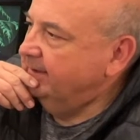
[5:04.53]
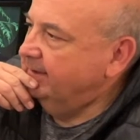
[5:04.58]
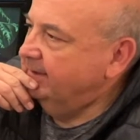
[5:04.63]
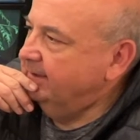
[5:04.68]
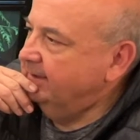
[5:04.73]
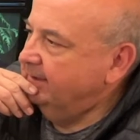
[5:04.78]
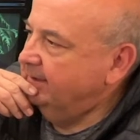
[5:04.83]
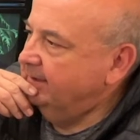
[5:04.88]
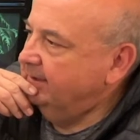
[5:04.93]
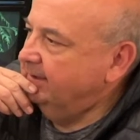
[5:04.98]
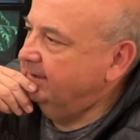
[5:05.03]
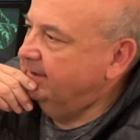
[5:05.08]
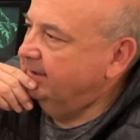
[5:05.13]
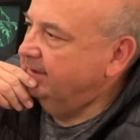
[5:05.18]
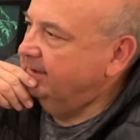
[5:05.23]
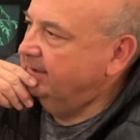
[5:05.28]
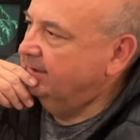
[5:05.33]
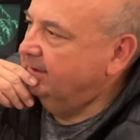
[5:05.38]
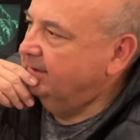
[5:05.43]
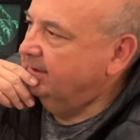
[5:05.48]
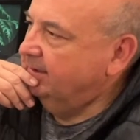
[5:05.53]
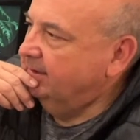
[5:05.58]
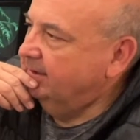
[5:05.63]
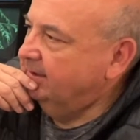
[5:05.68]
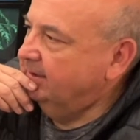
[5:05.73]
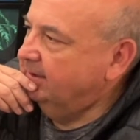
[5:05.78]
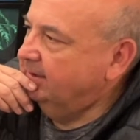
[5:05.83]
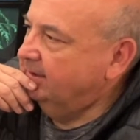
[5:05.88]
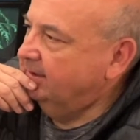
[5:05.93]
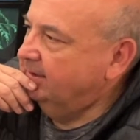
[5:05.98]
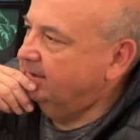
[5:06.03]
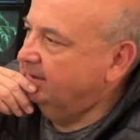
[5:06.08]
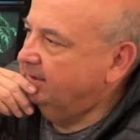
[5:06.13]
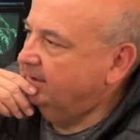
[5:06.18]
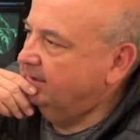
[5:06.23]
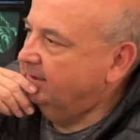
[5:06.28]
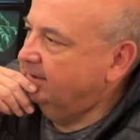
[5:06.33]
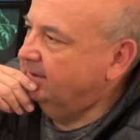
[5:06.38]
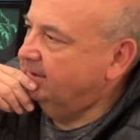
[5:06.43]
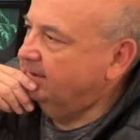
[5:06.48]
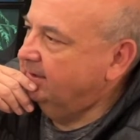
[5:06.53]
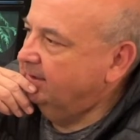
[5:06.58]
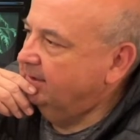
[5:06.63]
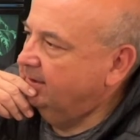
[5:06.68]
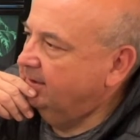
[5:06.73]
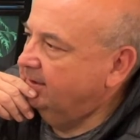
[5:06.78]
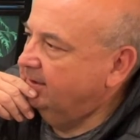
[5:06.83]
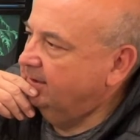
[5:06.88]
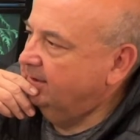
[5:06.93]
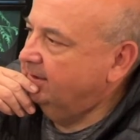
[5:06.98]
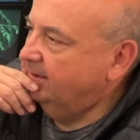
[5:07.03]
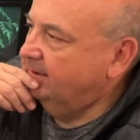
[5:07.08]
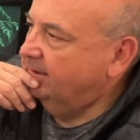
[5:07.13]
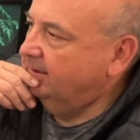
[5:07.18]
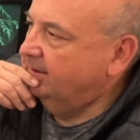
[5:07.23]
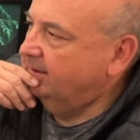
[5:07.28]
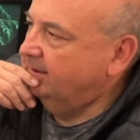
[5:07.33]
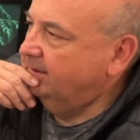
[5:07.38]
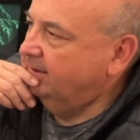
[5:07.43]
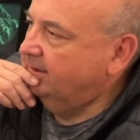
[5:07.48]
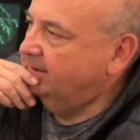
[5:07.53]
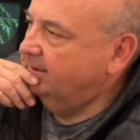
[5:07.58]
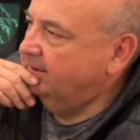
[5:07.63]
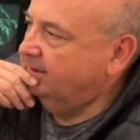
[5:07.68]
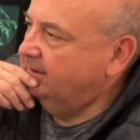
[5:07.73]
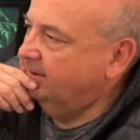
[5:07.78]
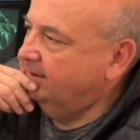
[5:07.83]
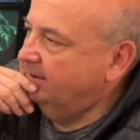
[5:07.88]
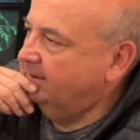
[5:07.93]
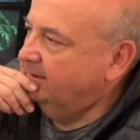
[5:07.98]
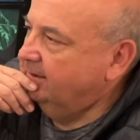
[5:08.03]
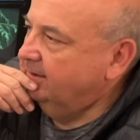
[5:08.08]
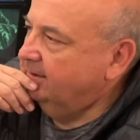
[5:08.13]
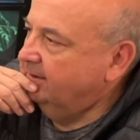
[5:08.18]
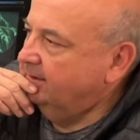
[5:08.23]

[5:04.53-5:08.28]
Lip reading: The person shown says nothing.